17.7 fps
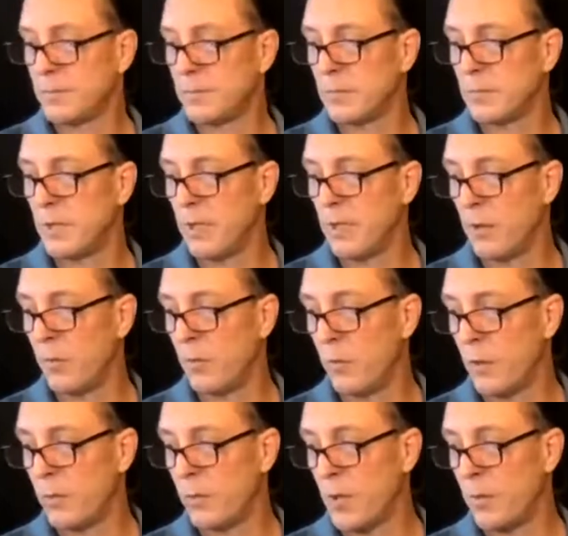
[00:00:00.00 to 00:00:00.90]
Need to get
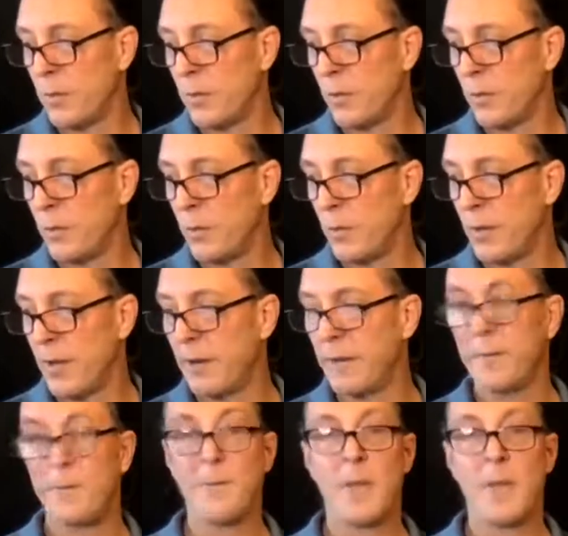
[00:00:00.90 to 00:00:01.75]
warmed up a little bit better.